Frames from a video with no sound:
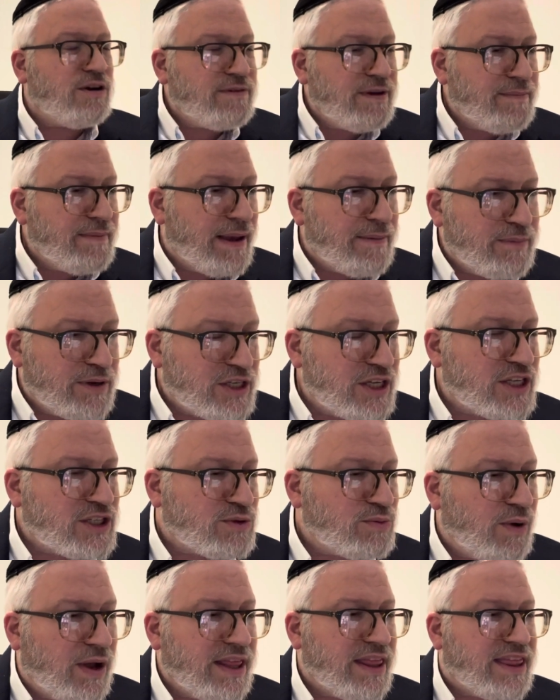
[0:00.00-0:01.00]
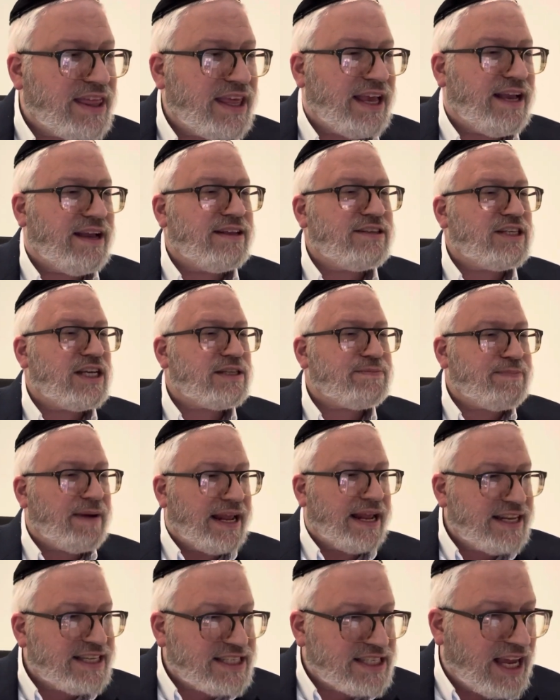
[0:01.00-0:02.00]
remember just one thing, just by
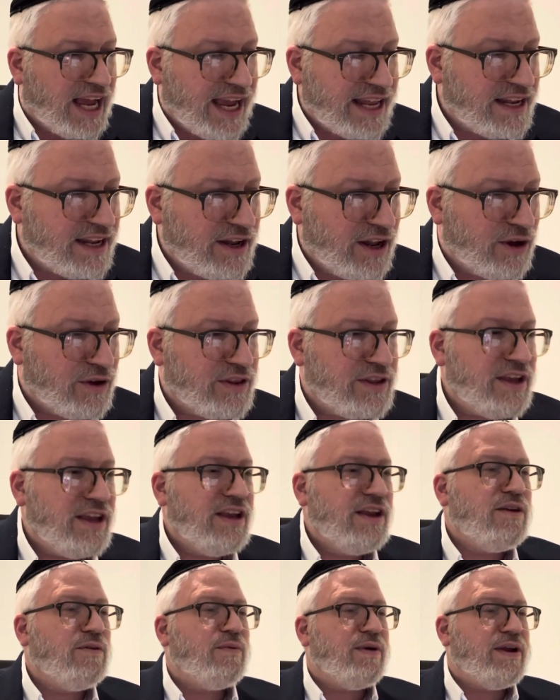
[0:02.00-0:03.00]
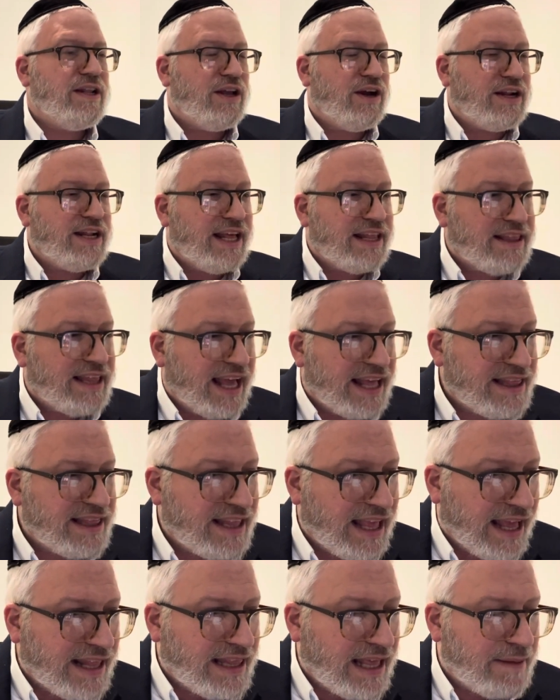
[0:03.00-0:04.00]
the side note. We know that that
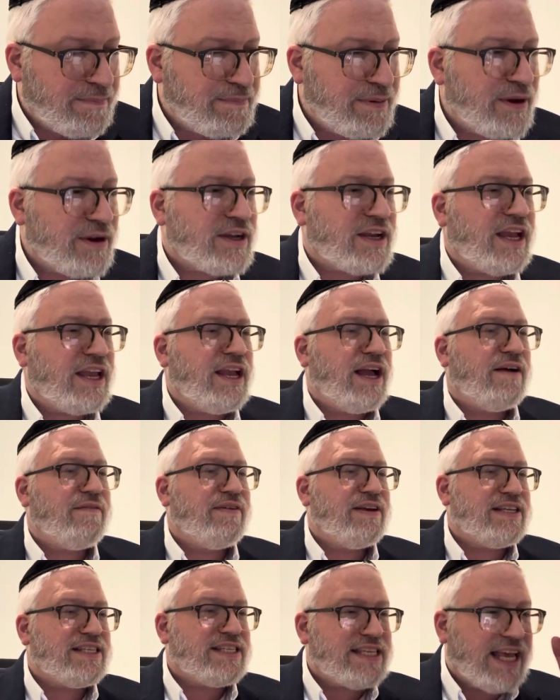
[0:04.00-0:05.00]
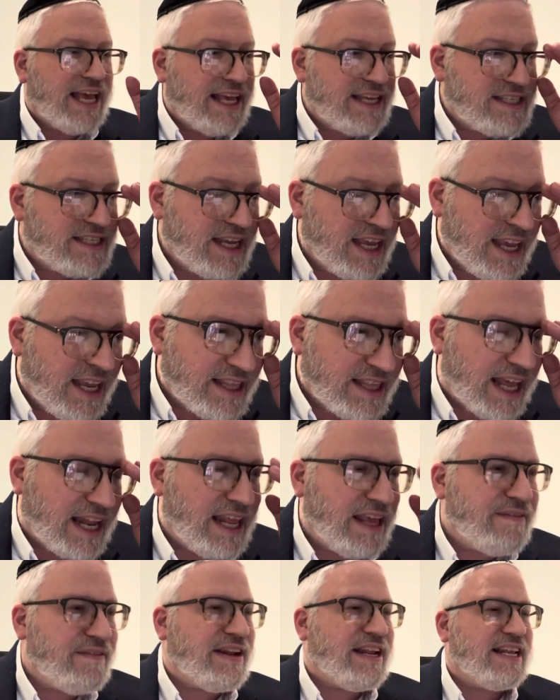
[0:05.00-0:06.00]
that, that Pirkei Yaveh says that
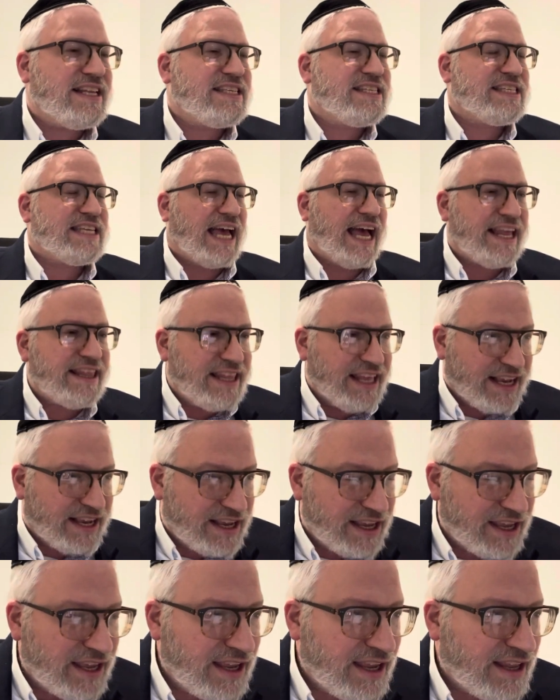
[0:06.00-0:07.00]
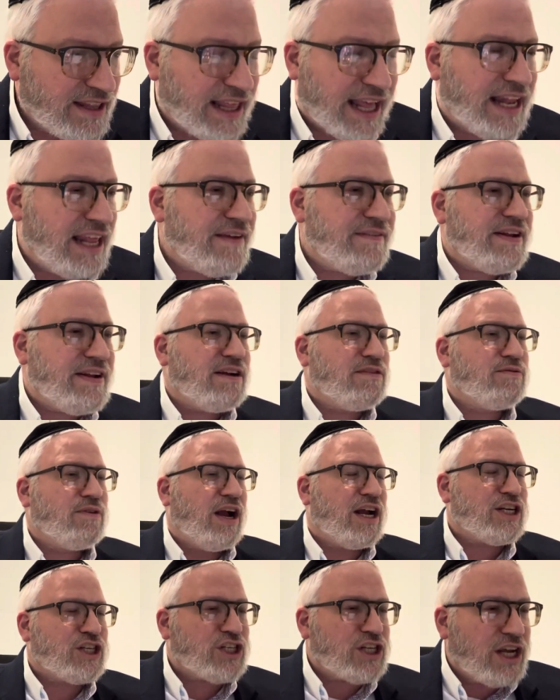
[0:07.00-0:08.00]
even a tzaddik, that even a
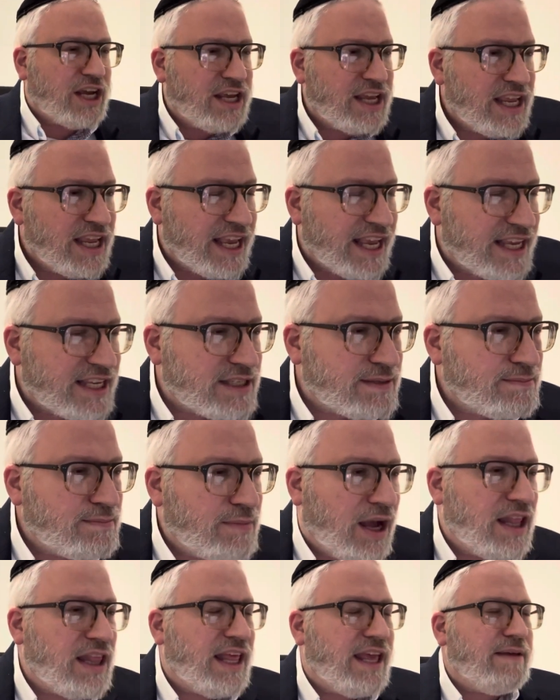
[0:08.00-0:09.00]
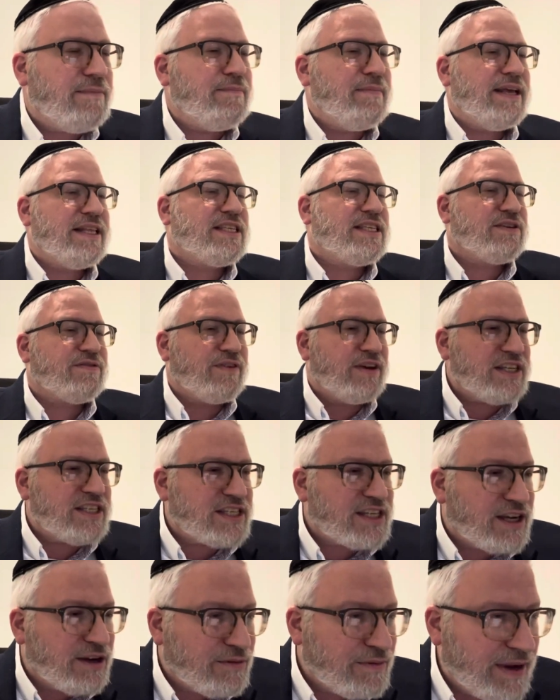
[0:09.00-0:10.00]
Russia is malay
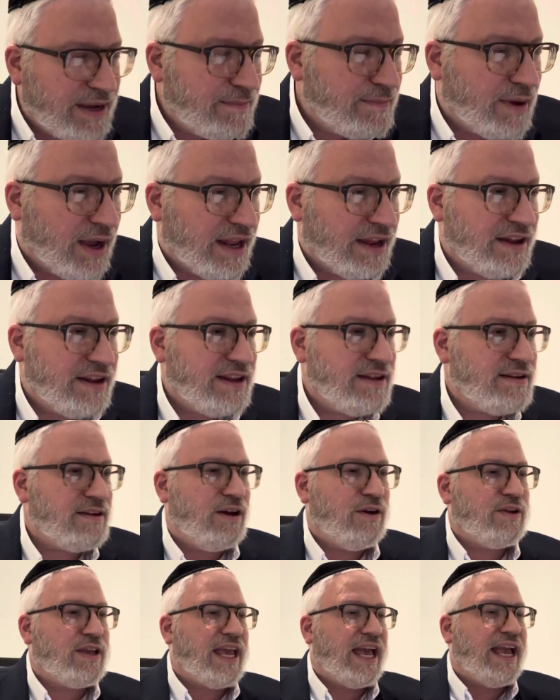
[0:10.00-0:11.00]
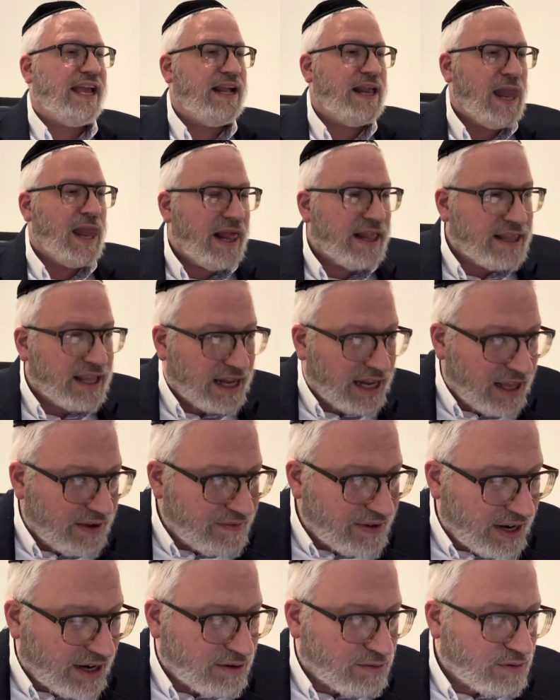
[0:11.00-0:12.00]
mitzvahs karimai. Okay, that
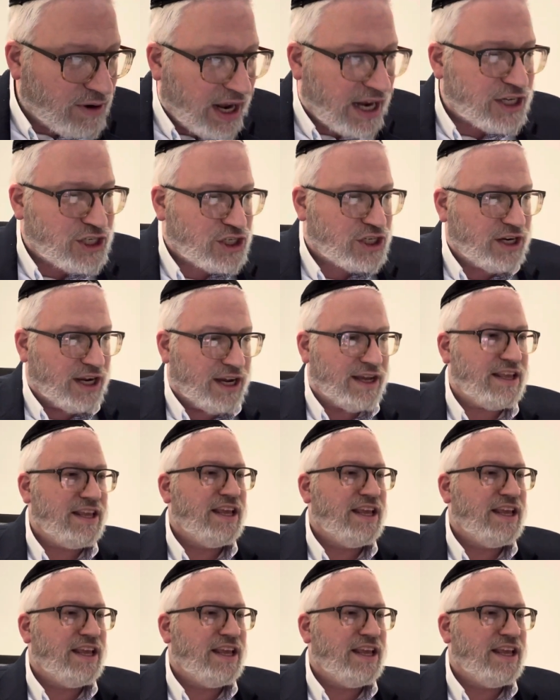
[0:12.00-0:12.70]
even a Russia